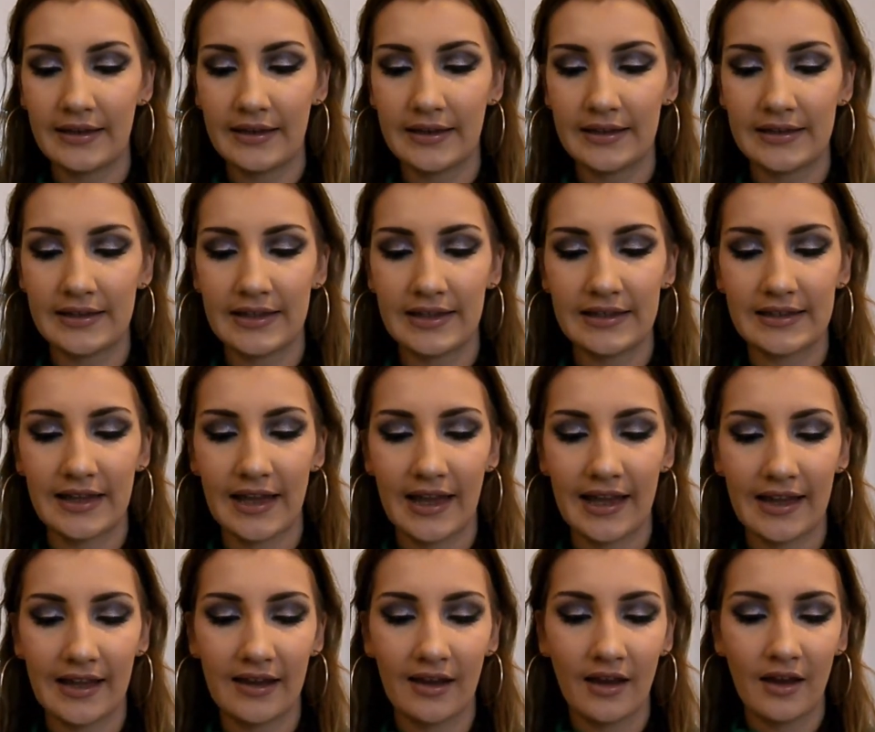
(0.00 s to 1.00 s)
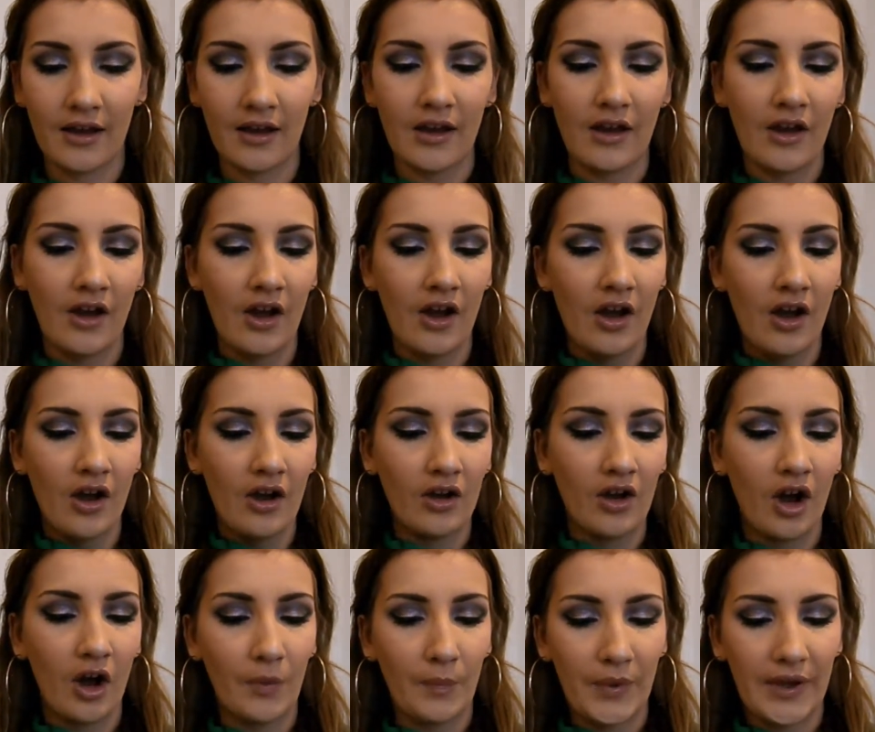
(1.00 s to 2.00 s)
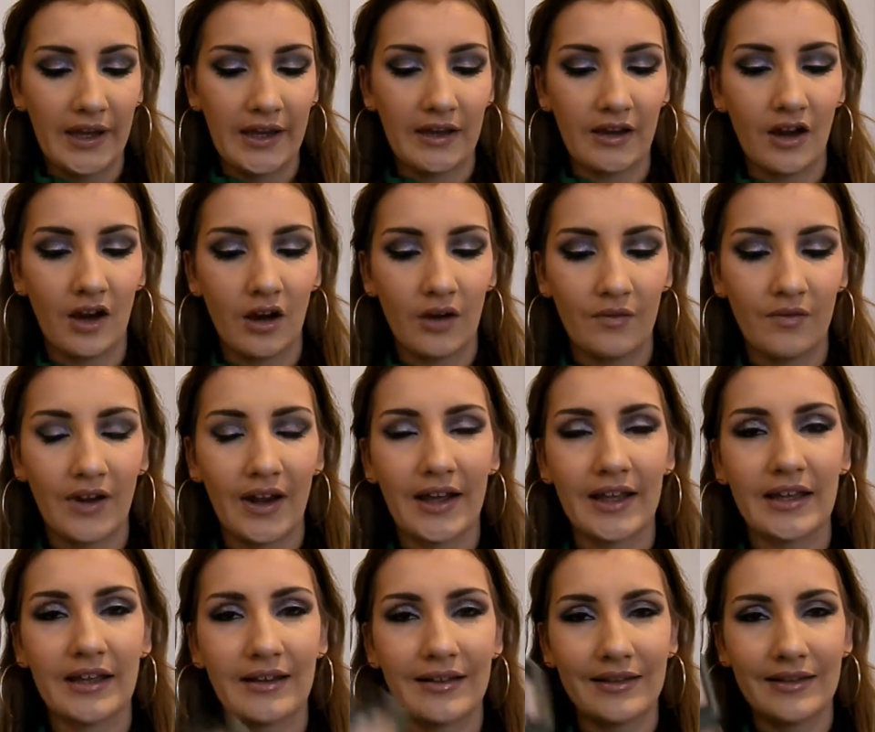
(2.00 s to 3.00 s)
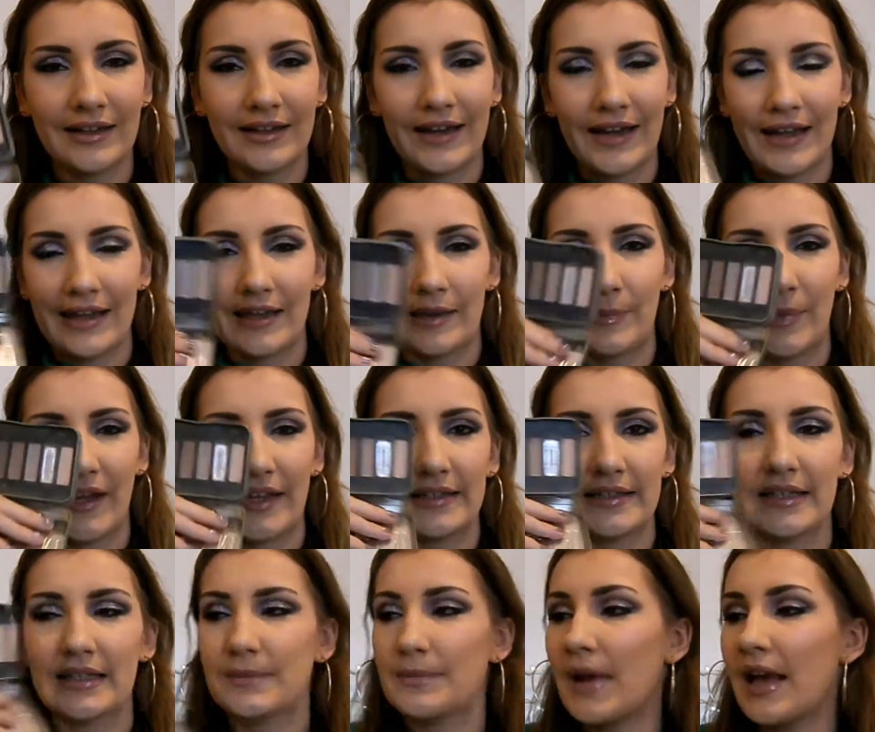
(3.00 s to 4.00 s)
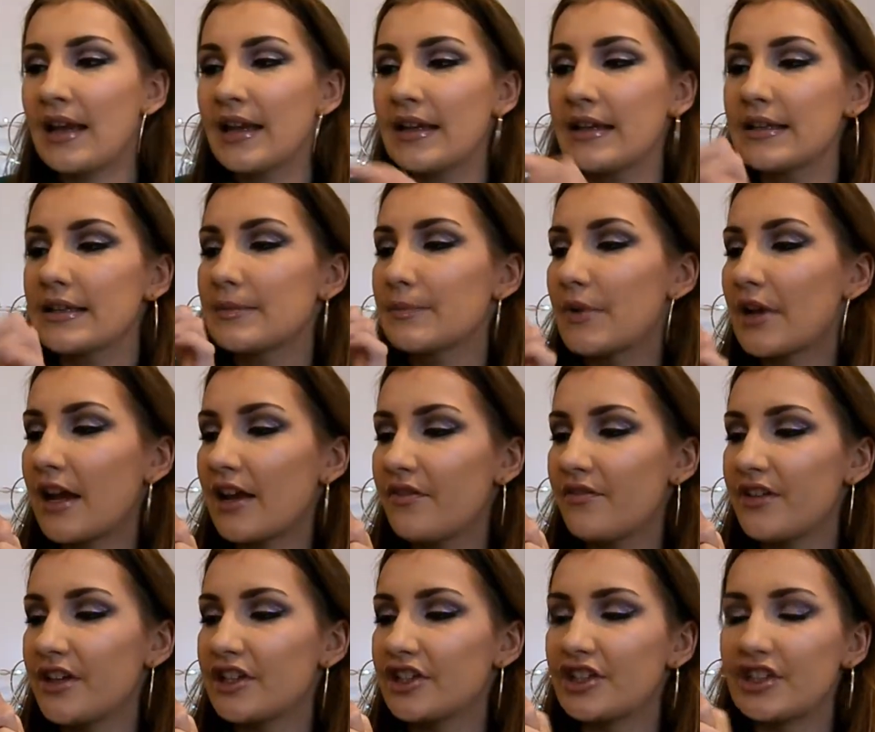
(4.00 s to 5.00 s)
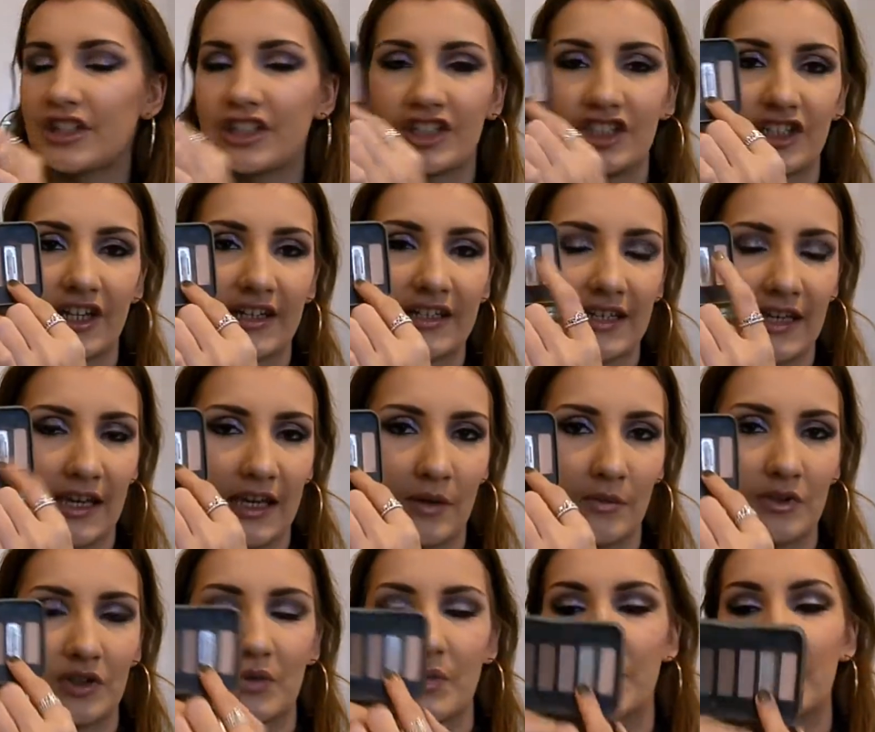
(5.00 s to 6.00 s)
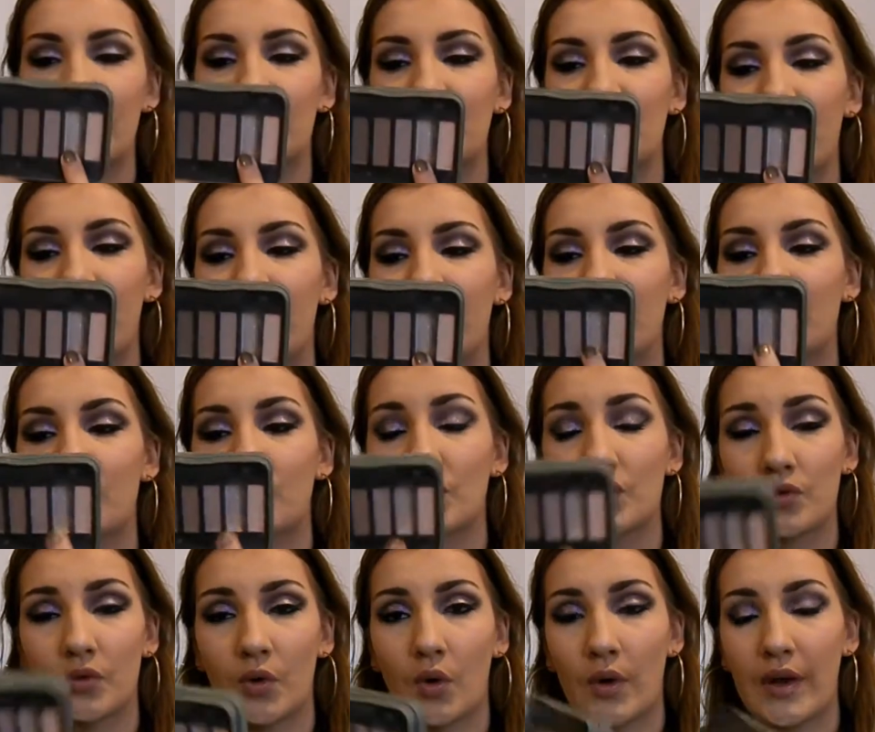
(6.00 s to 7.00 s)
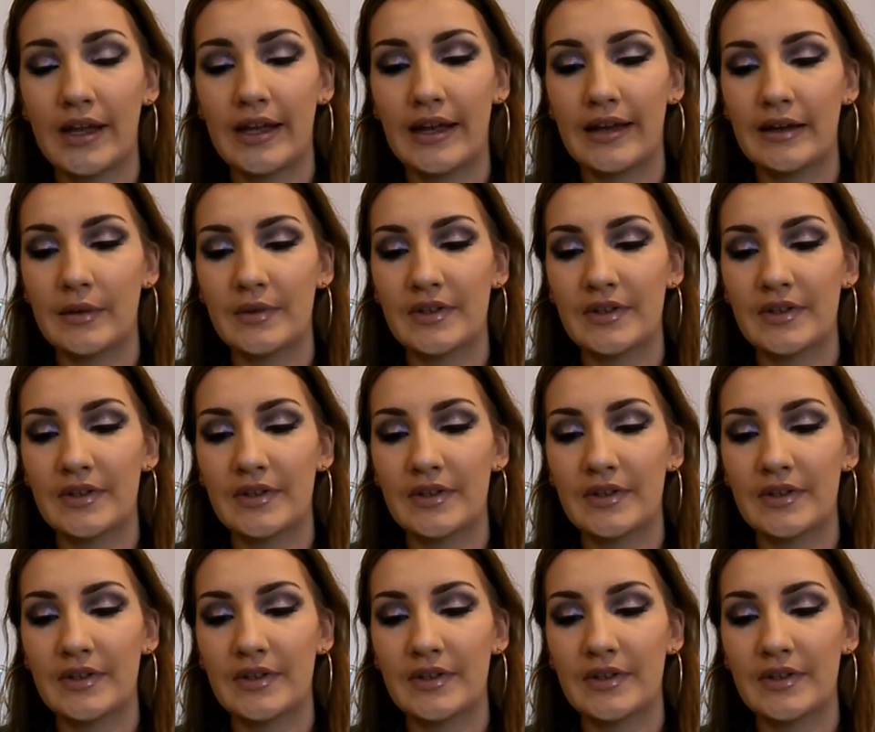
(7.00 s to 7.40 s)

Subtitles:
This is a copy of the Naked Basics palettes, but I finished this shade here, which is the shade Troy, and it was